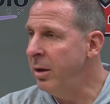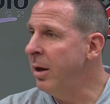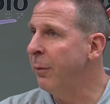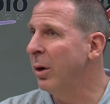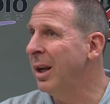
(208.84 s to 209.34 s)

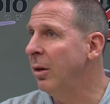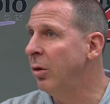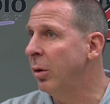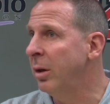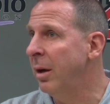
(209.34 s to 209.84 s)
different
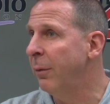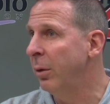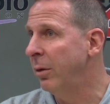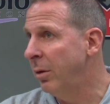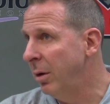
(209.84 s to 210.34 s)
kids are in
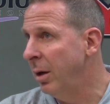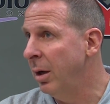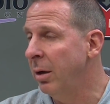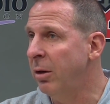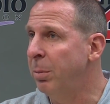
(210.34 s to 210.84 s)
different
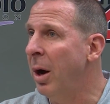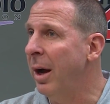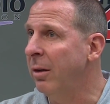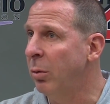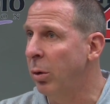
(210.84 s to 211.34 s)

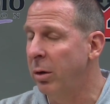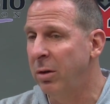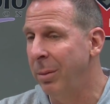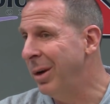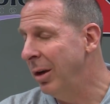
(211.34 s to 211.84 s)
spots where
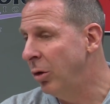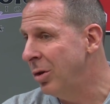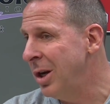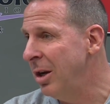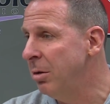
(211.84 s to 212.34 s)
some kids are
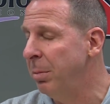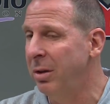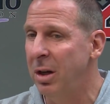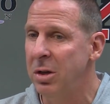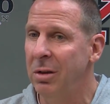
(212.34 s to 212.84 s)
changing
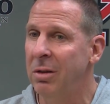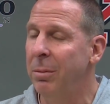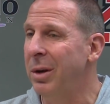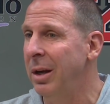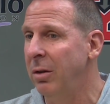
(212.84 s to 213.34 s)
positions.
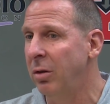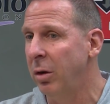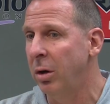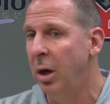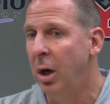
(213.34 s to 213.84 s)
Some kids
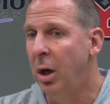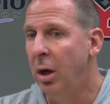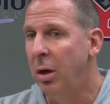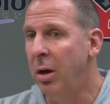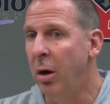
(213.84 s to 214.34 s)
are
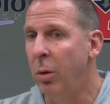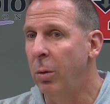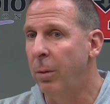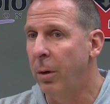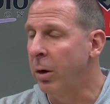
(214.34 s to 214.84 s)

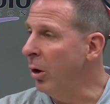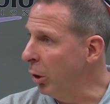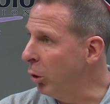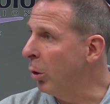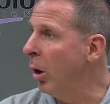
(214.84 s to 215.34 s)
going
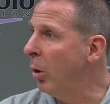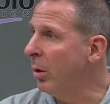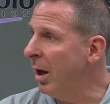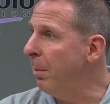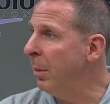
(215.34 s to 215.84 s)
to grow,
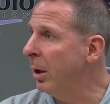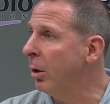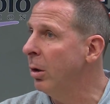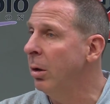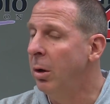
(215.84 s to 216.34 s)
get
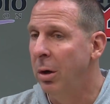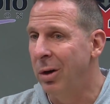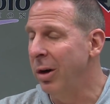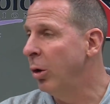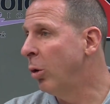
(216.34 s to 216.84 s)
bigger, are
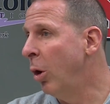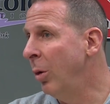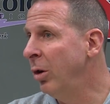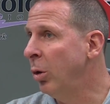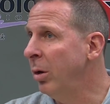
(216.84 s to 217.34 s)
going to grow
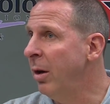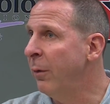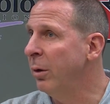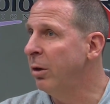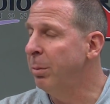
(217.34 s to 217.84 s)
into a
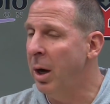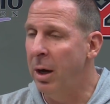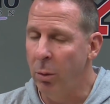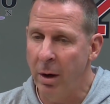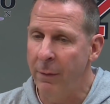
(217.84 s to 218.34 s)
different
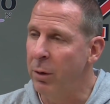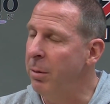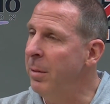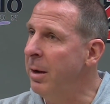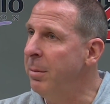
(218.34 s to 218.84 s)
spot, whatever
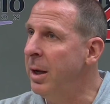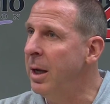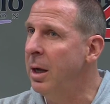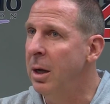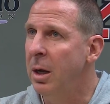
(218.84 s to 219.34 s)
it may
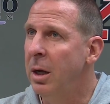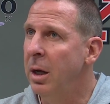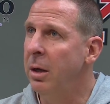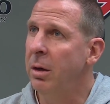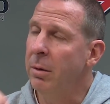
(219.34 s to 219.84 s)
be.
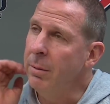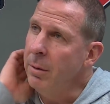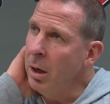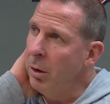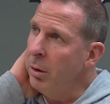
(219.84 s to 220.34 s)
And,
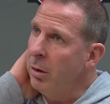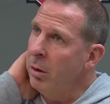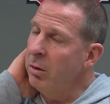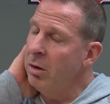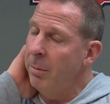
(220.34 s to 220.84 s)

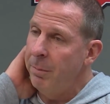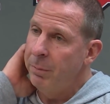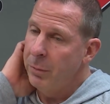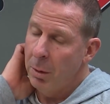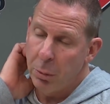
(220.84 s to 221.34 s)
there's some
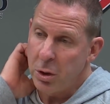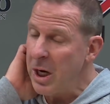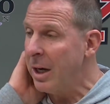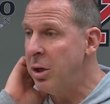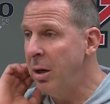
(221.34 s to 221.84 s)

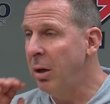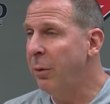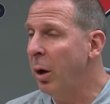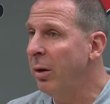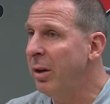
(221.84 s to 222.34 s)
projection as
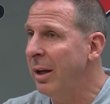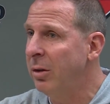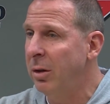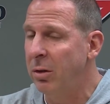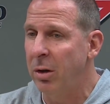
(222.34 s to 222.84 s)
far as that's
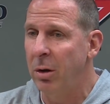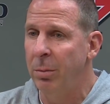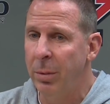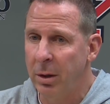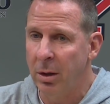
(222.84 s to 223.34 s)

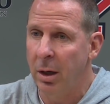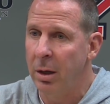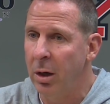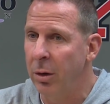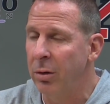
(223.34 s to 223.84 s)
concerned, but,
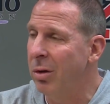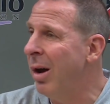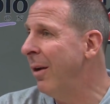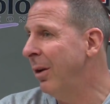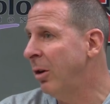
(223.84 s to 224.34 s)
there's a
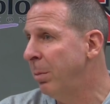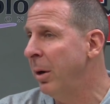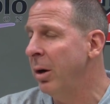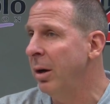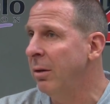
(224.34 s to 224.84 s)
lot of
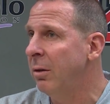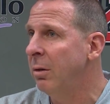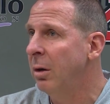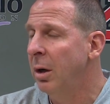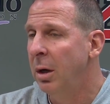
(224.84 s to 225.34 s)

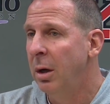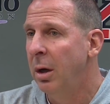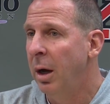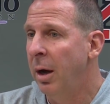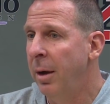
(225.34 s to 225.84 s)
experience,
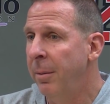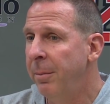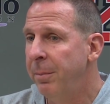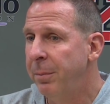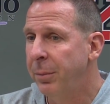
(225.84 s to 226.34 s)

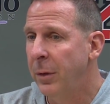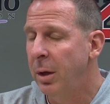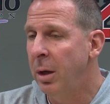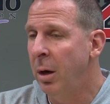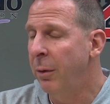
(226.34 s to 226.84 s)
from
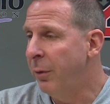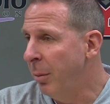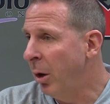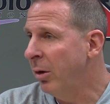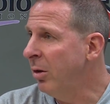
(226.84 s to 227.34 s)

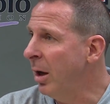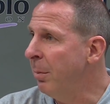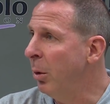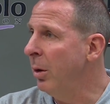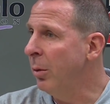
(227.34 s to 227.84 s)
our
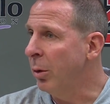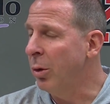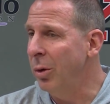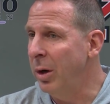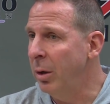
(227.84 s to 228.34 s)
standpoint in
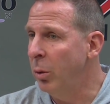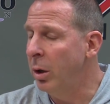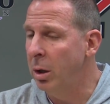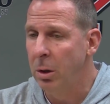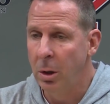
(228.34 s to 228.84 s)
recruiting
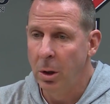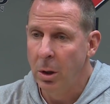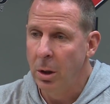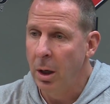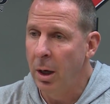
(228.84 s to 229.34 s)
where,
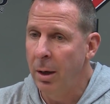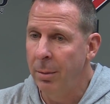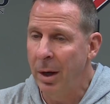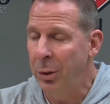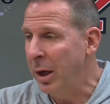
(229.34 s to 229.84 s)

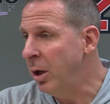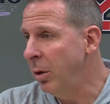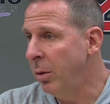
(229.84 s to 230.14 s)
I think